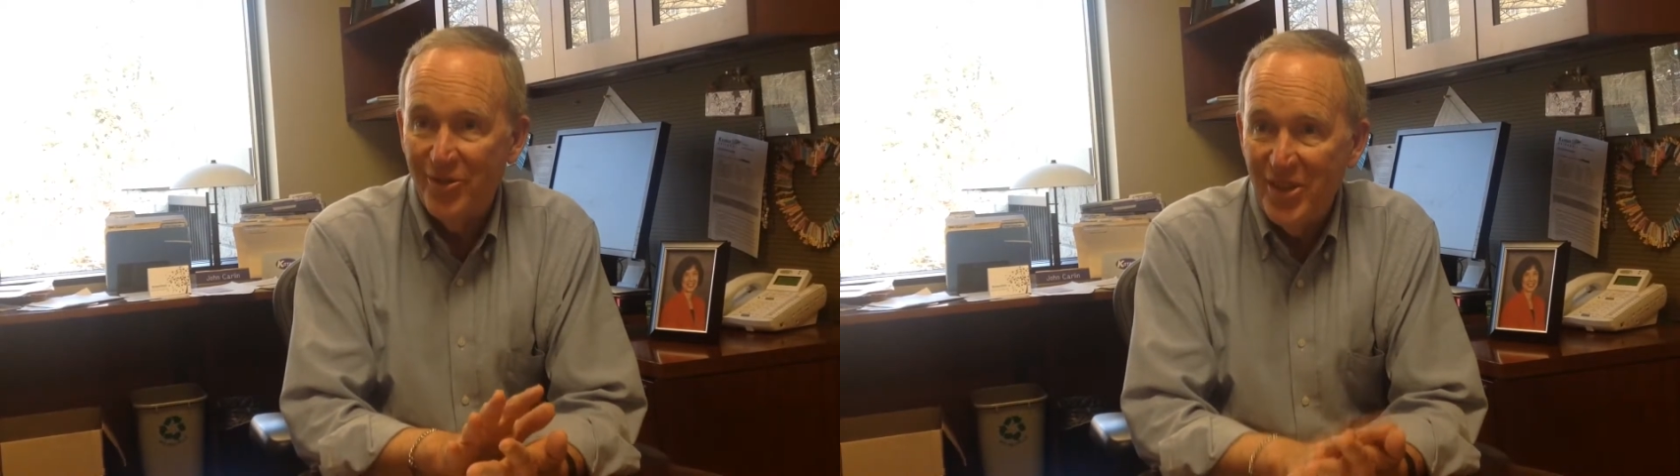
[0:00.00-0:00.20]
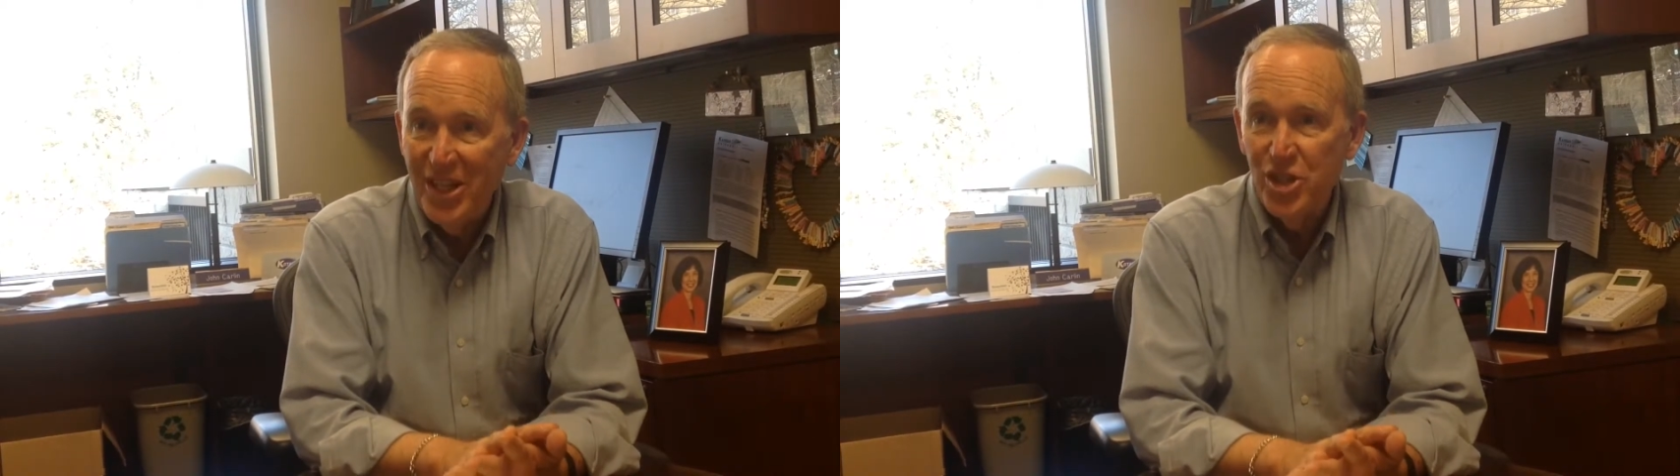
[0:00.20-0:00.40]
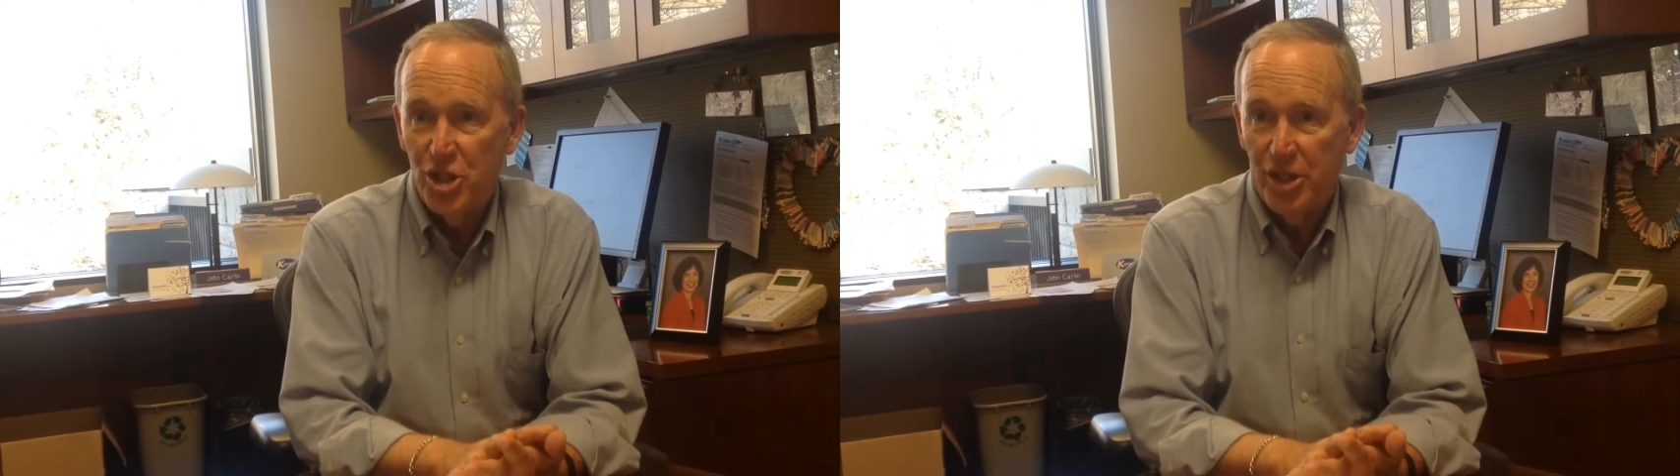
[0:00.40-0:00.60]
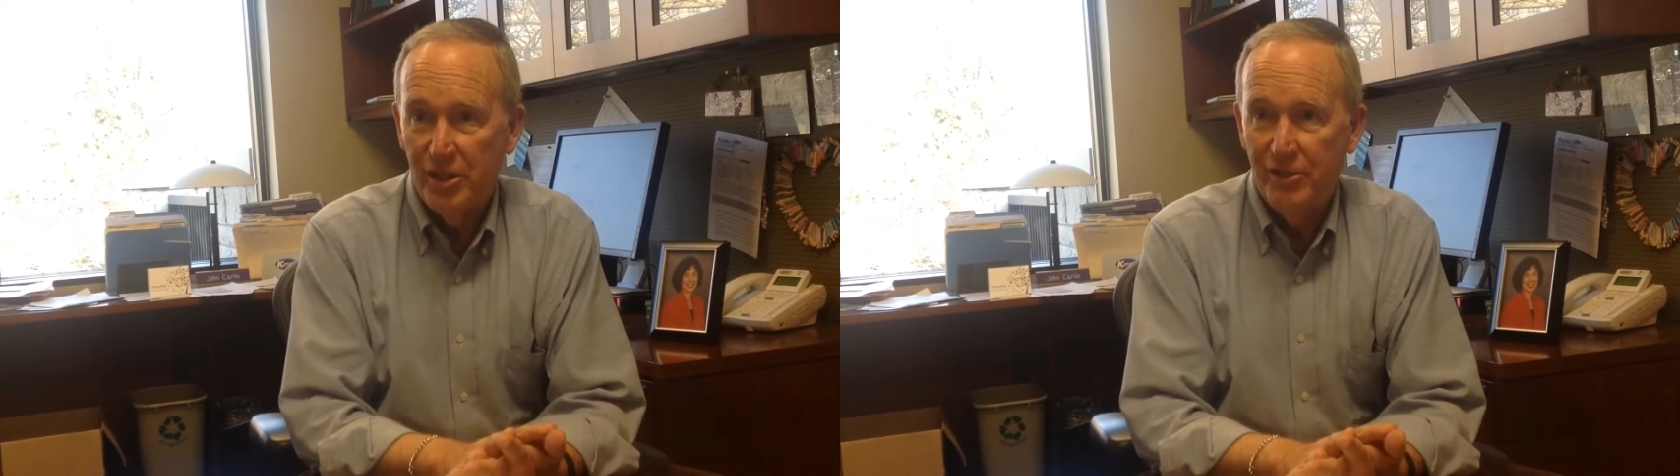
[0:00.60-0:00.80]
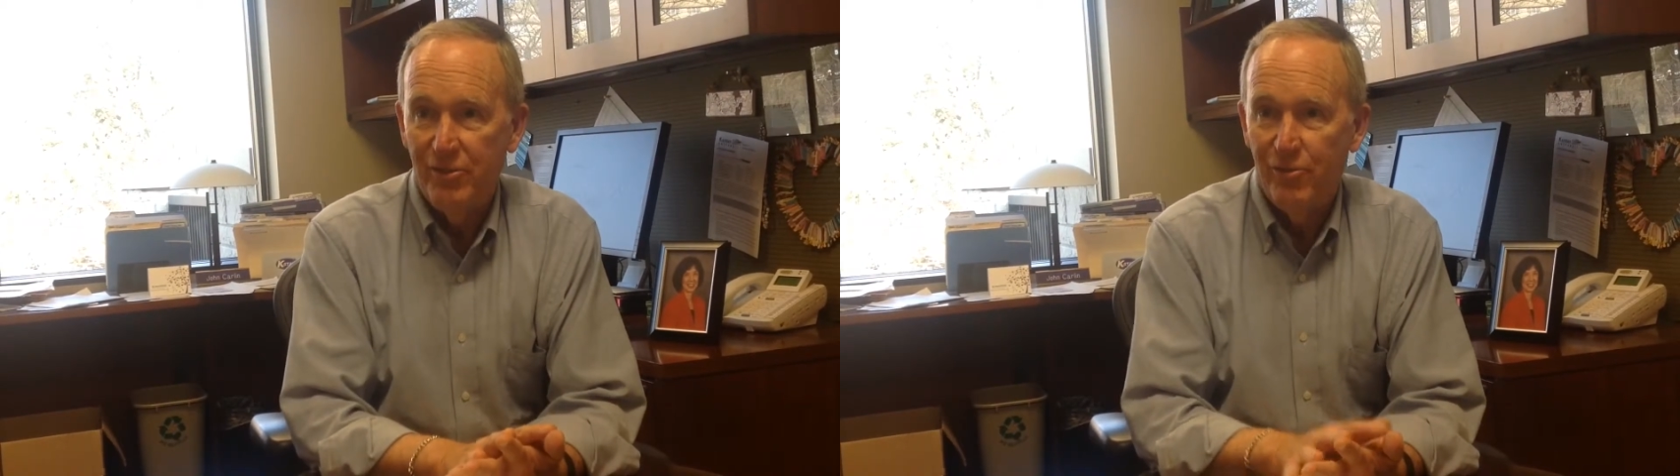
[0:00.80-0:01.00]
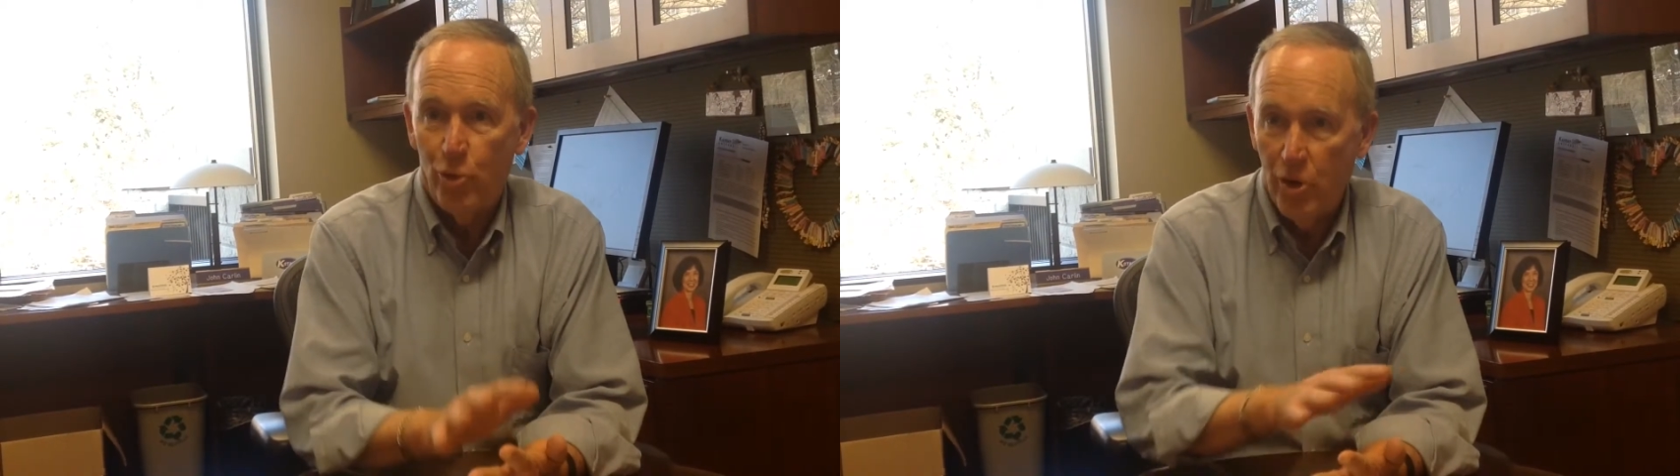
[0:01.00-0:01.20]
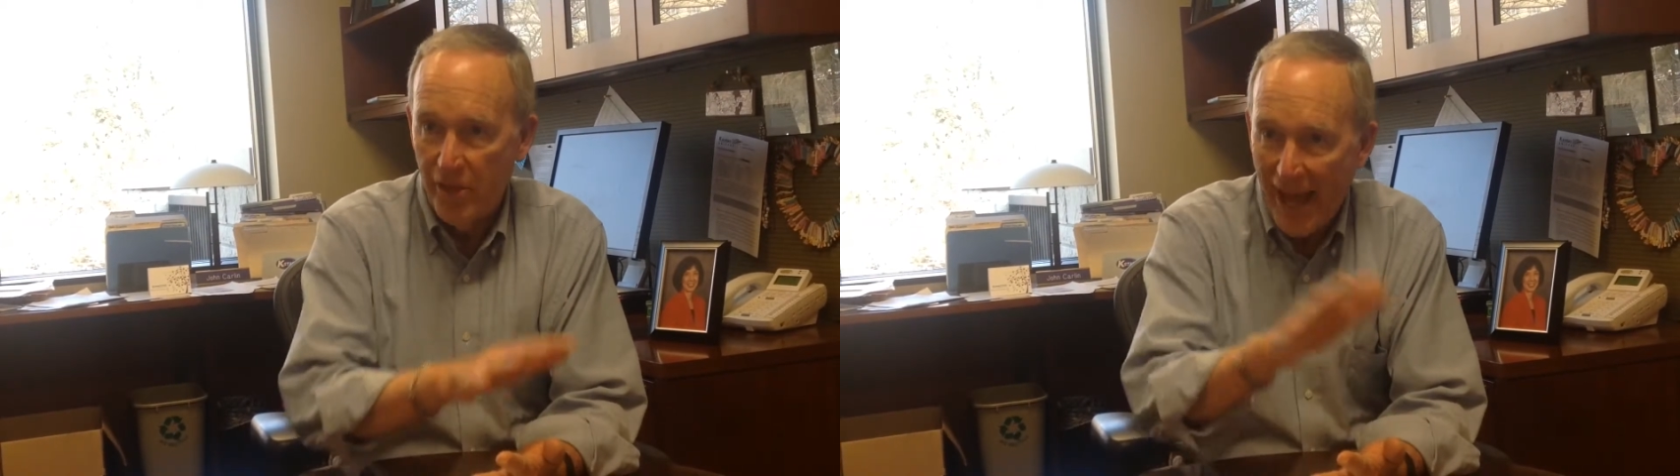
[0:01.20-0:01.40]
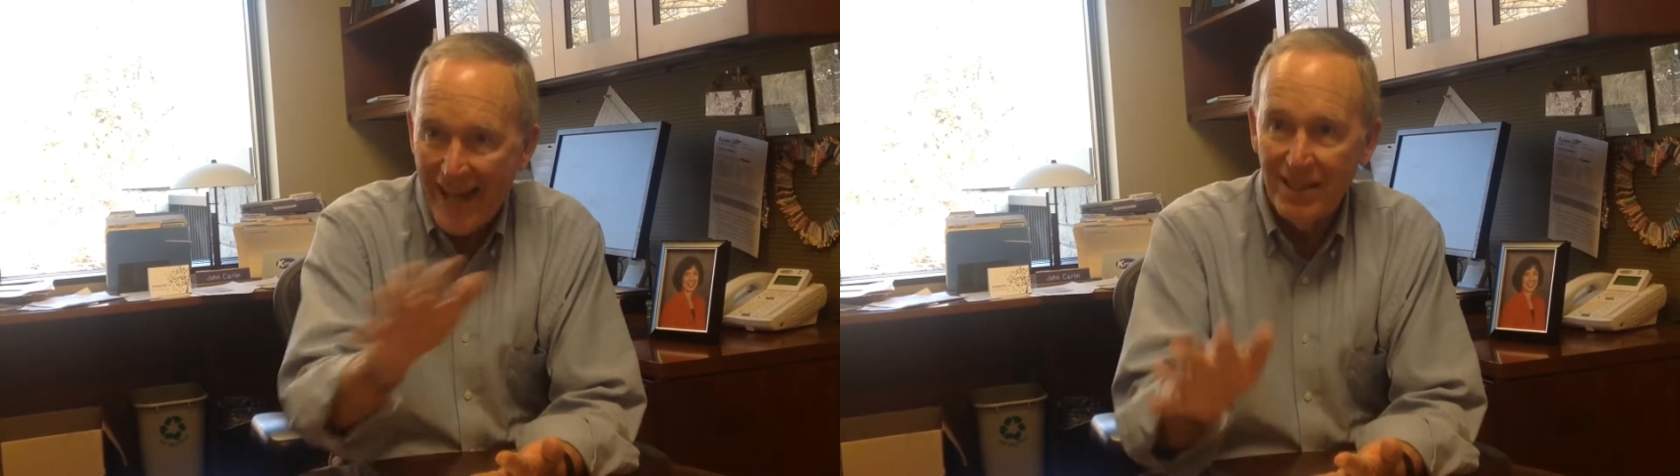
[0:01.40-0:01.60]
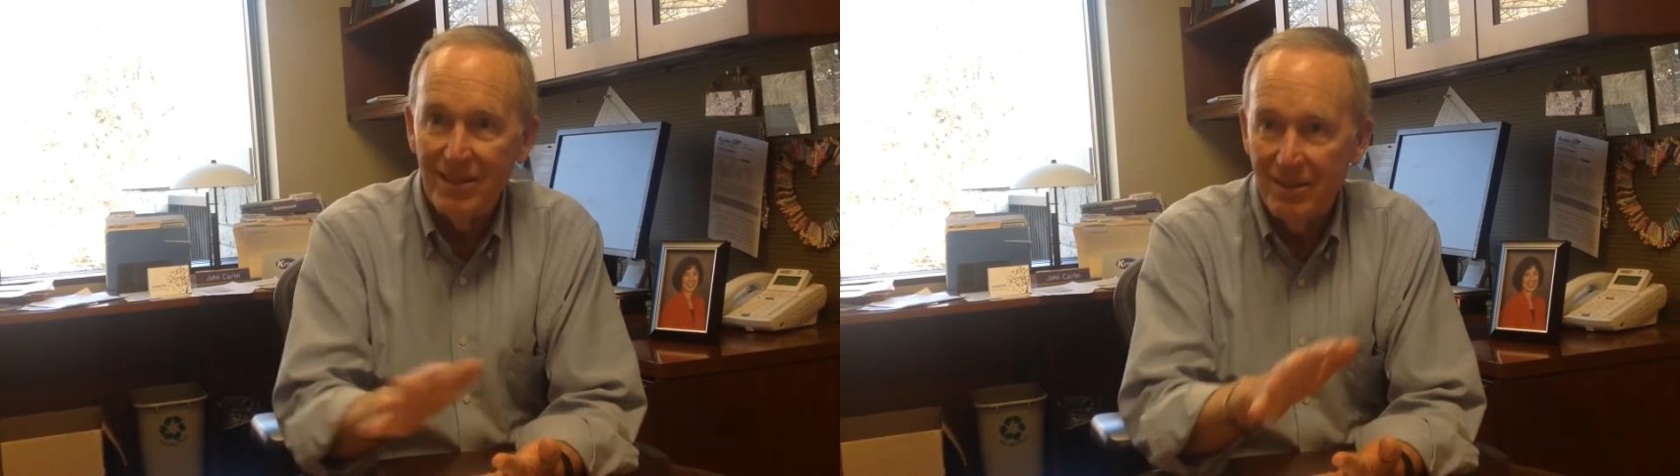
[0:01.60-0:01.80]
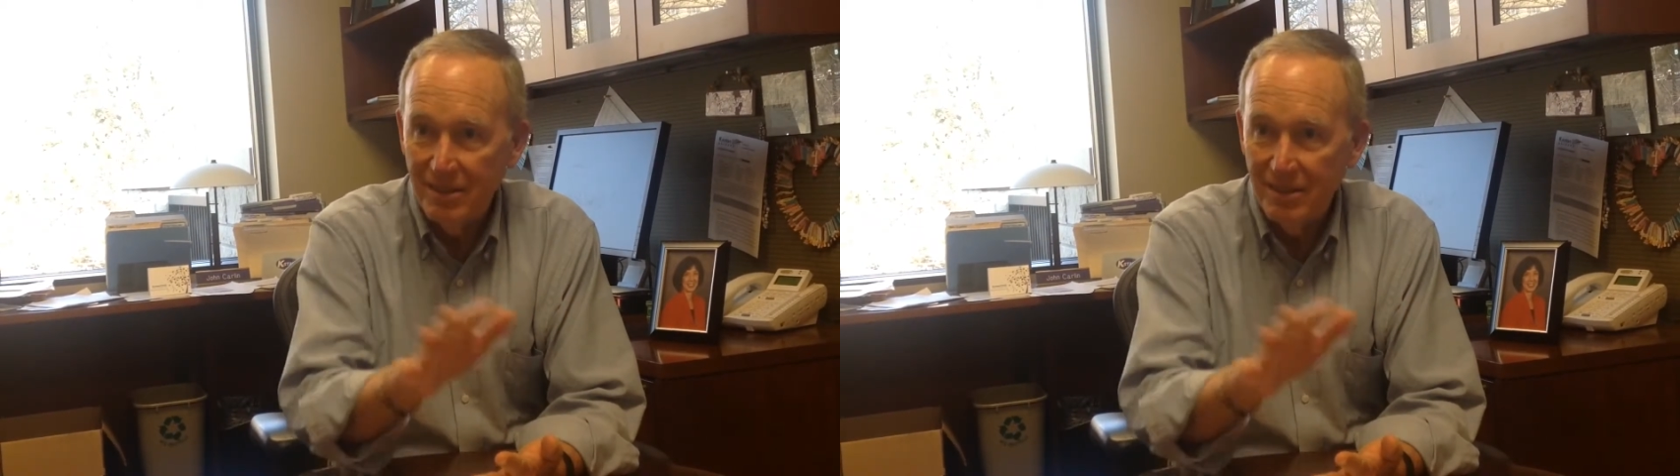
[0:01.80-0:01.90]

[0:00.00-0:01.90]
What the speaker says: vision for that